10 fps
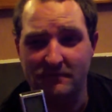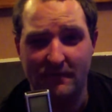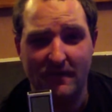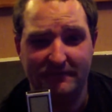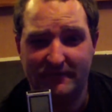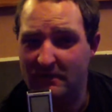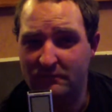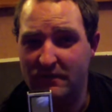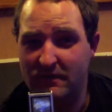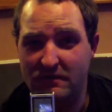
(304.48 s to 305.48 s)
get a sound,
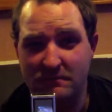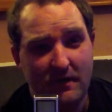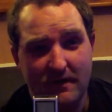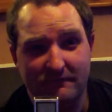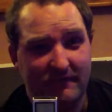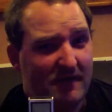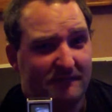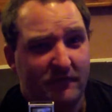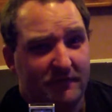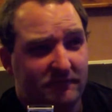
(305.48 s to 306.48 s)
or you might even get a
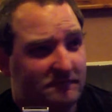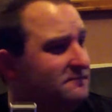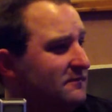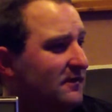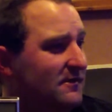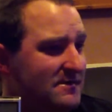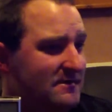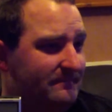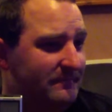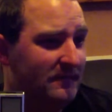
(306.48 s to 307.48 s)
voice.
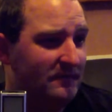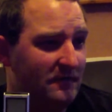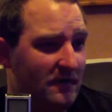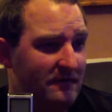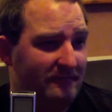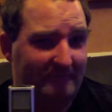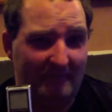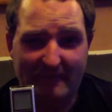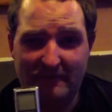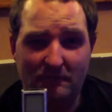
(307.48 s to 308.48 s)
No,
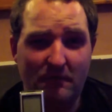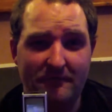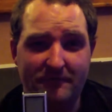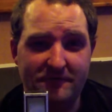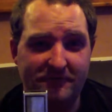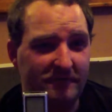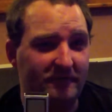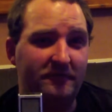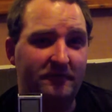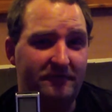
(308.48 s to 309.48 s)
I've had quite a few
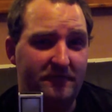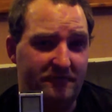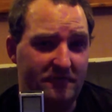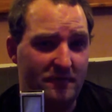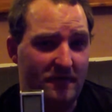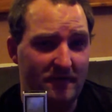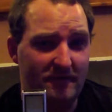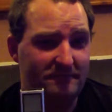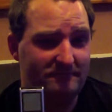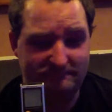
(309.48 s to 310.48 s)
voices, a few like
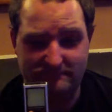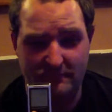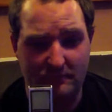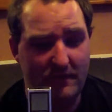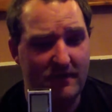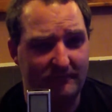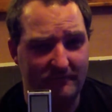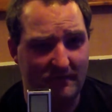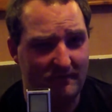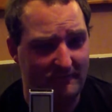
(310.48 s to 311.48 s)
weird
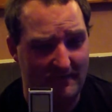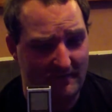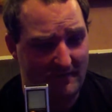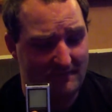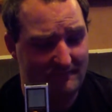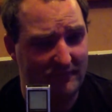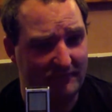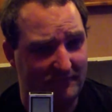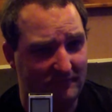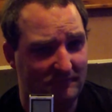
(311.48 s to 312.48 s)
kind of like
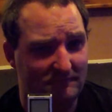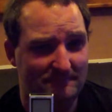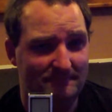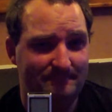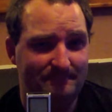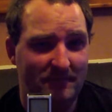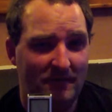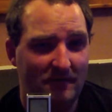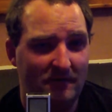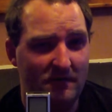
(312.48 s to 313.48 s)
voices,
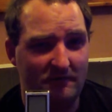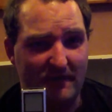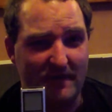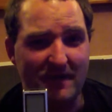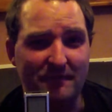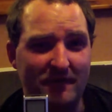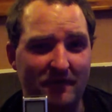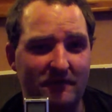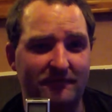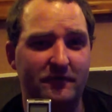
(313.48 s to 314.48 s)
kind of like eerie
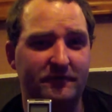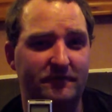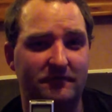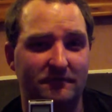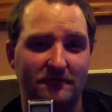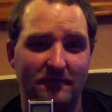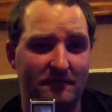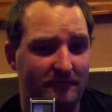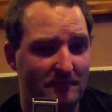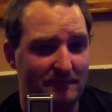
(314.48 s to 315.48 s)
kind of voices
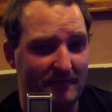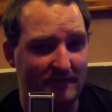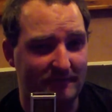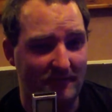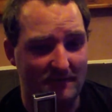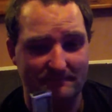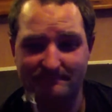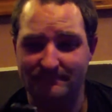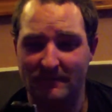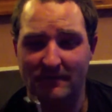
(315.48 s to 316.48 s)
coming from these
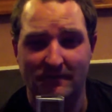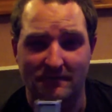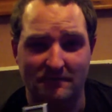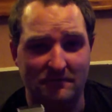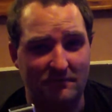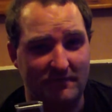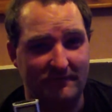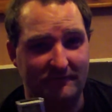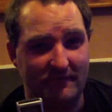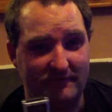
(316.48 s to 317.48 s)
audio
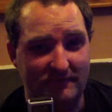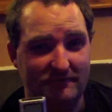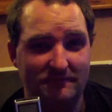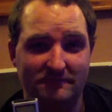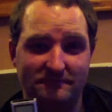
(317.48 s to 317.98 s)
devices.